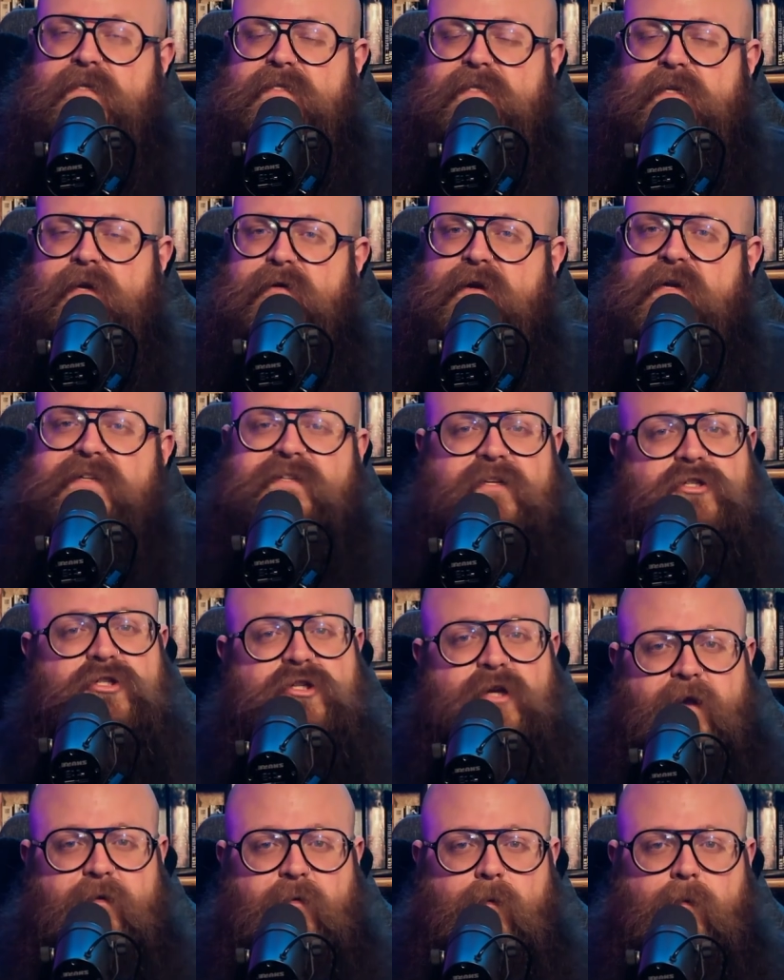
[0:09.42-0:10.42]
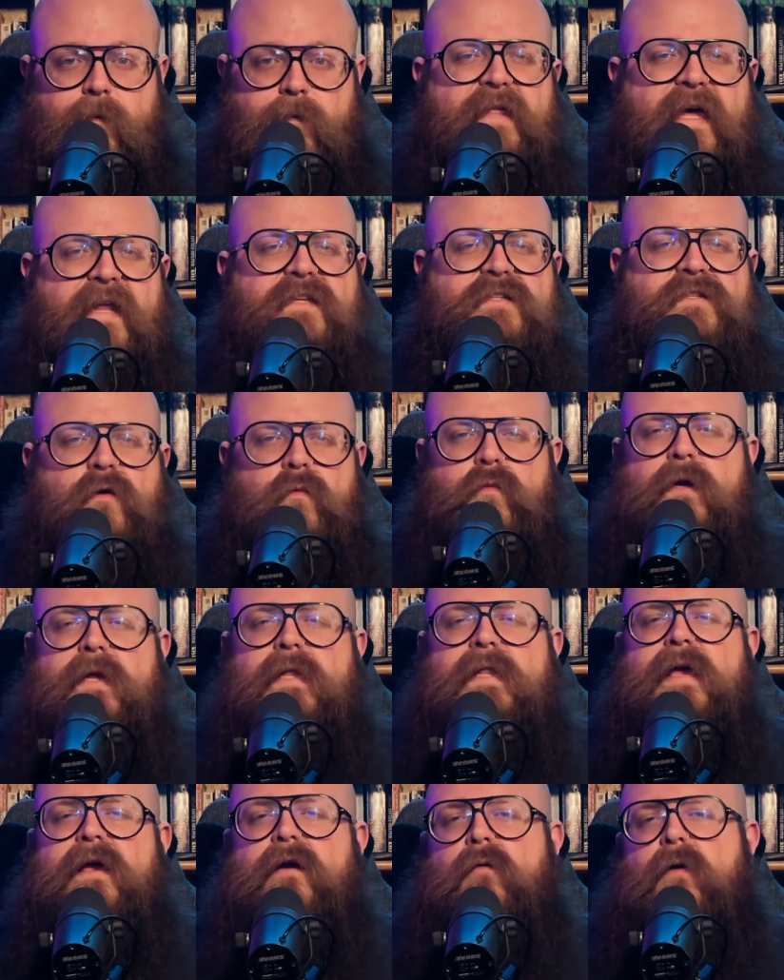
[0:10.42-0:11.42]
series in general, that is a
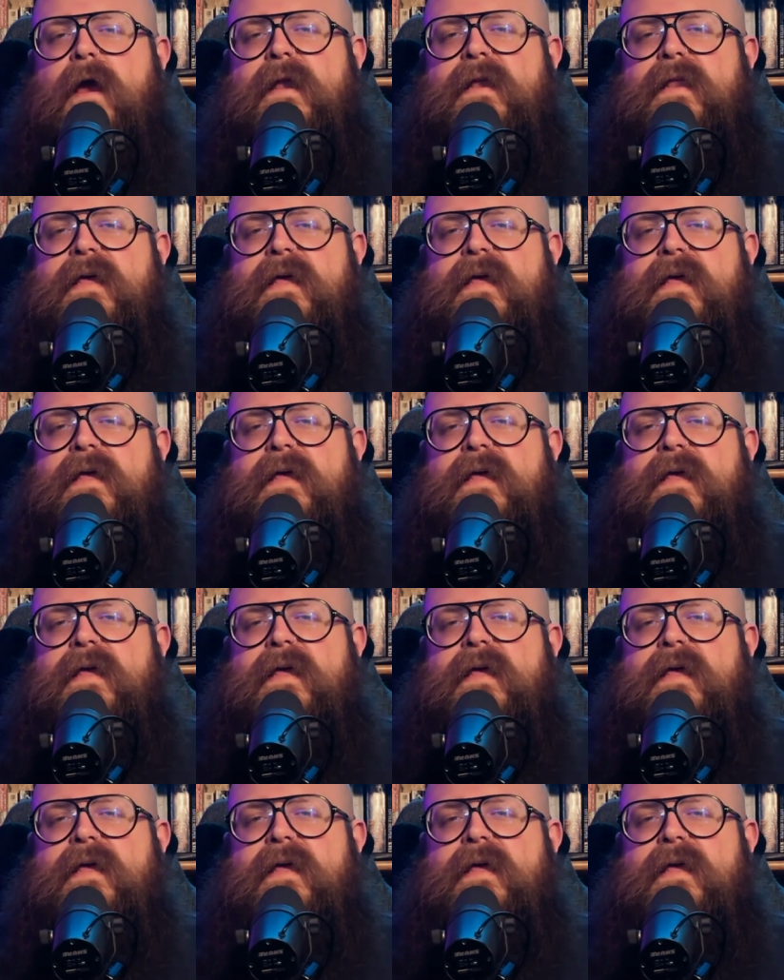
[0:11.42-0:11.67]
really great